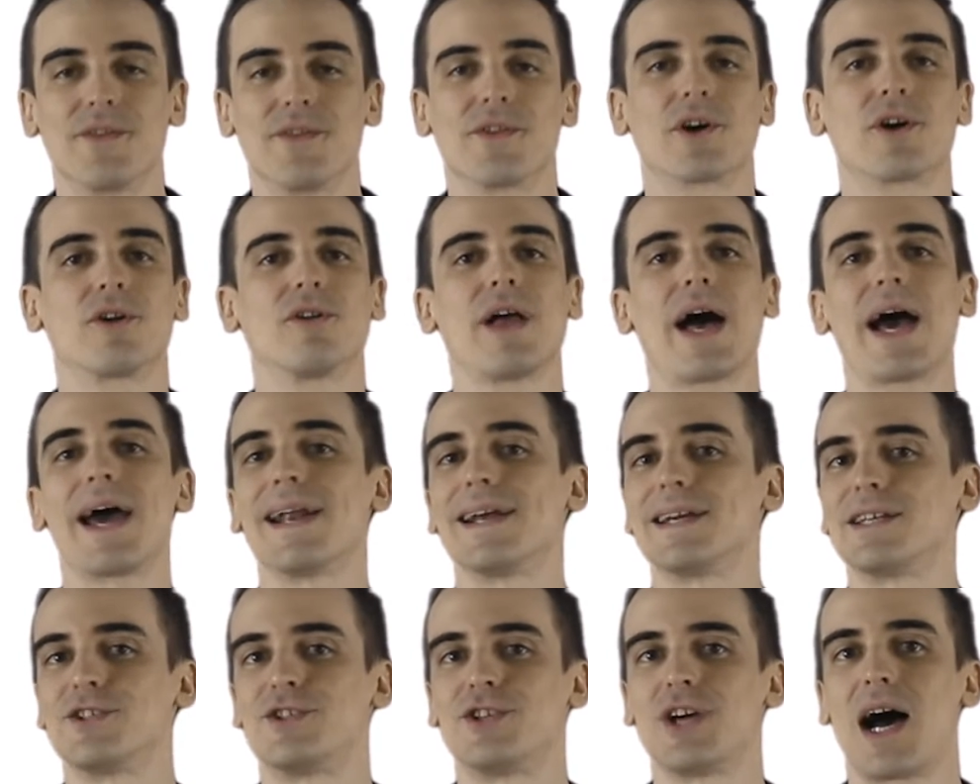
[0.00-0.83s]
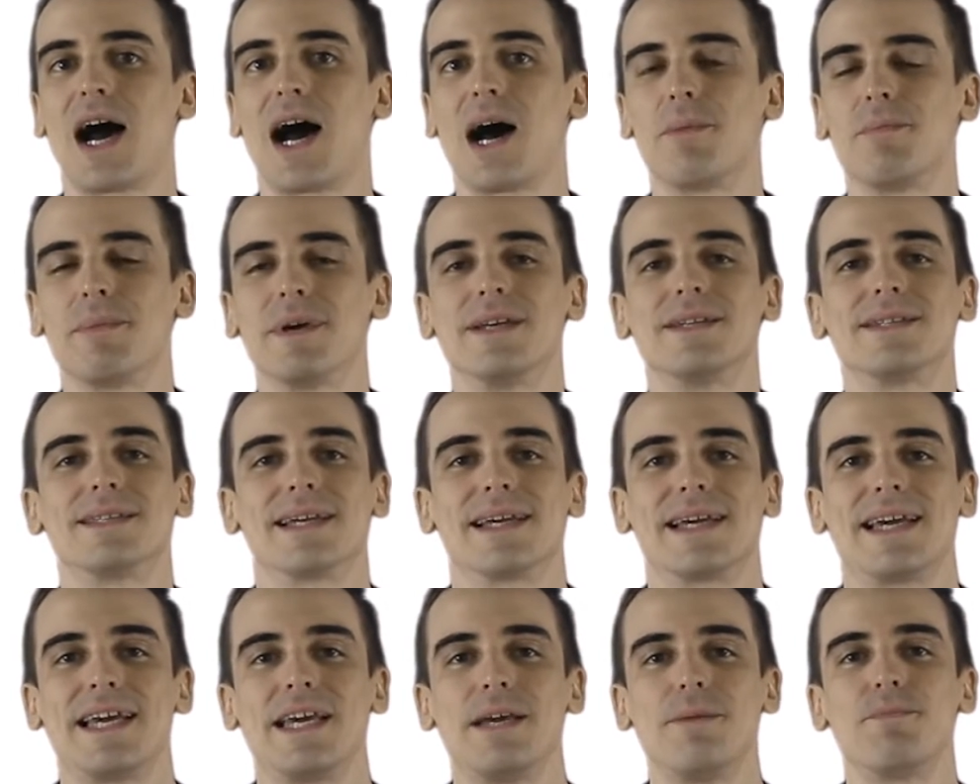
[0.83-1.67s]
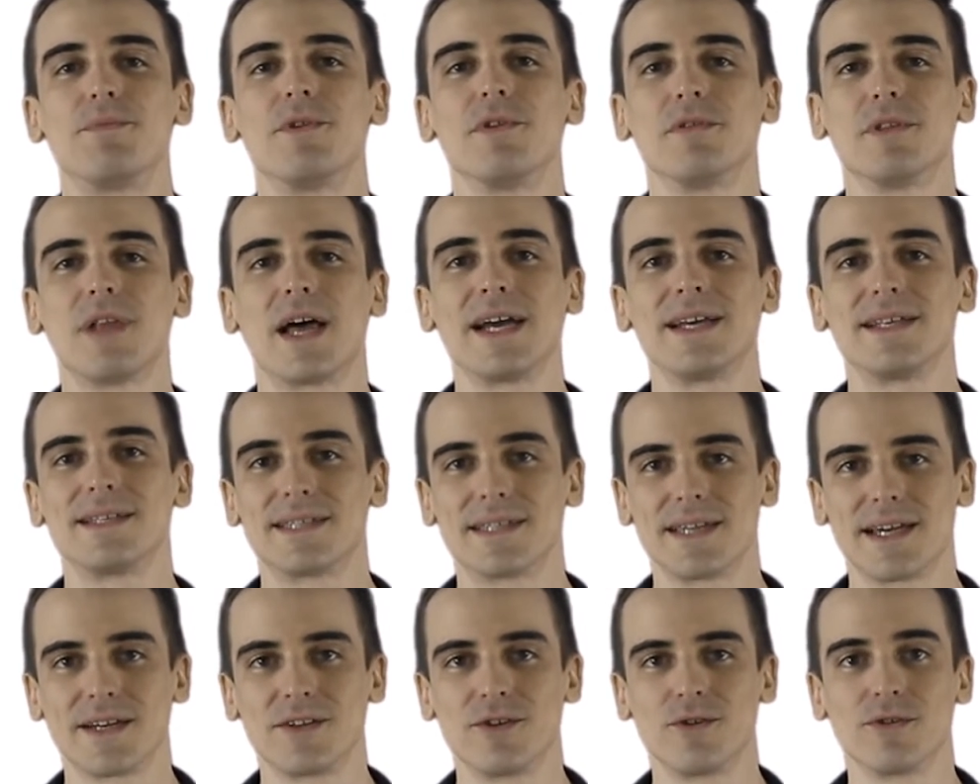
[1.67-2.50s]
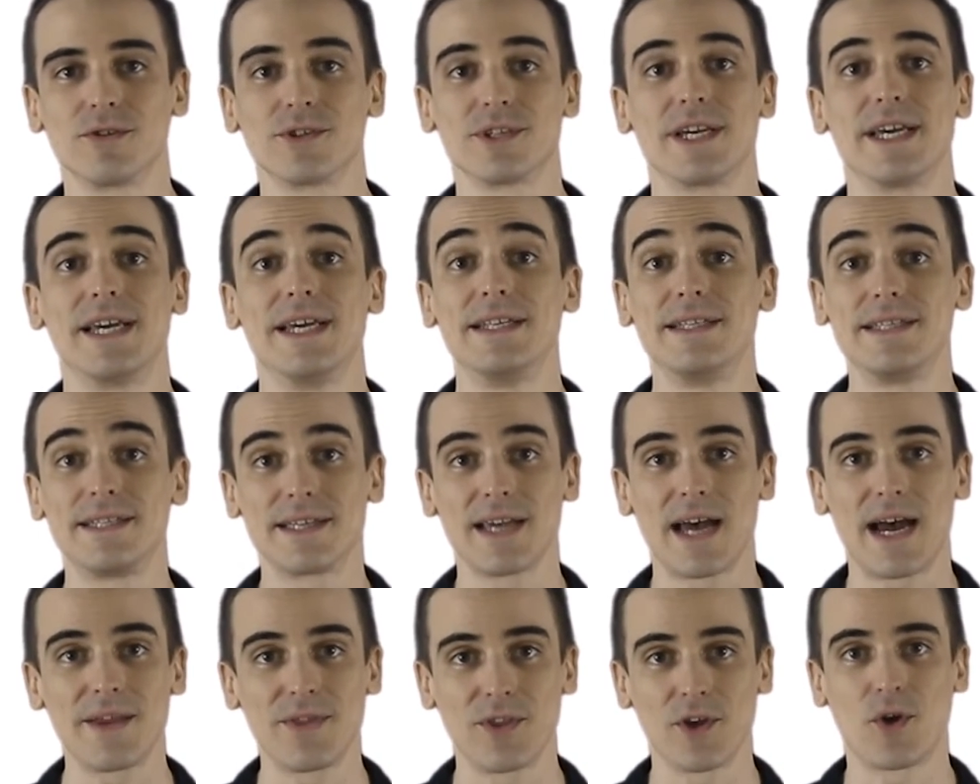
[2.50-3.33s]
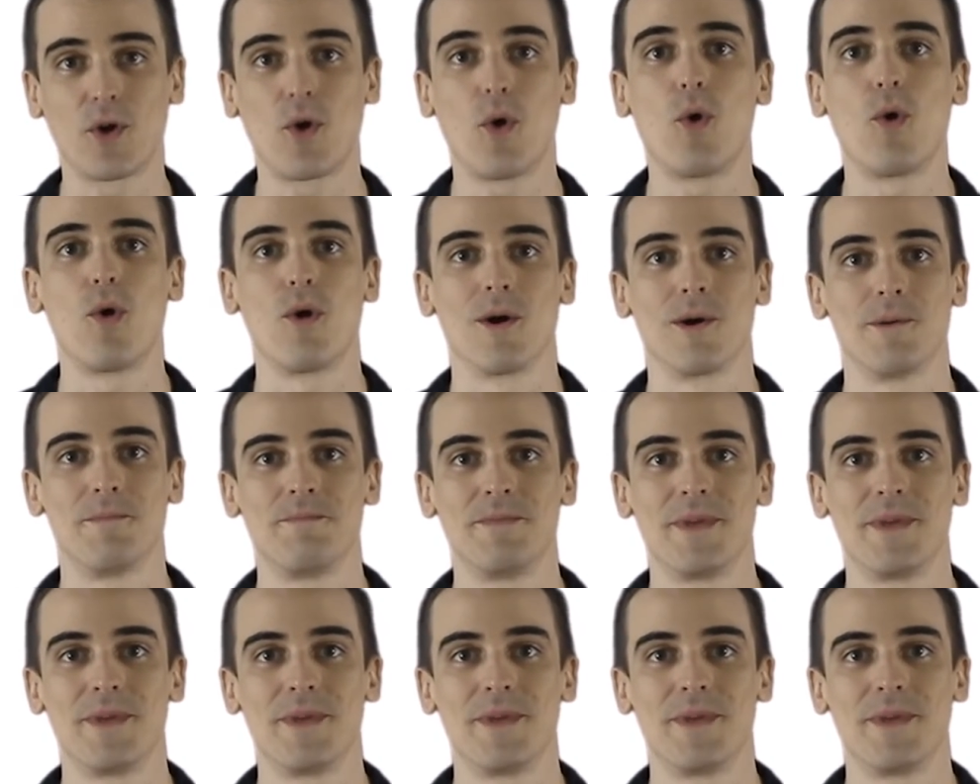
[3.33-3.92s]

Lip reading: The cladding's job is to keep the light signals inside the core.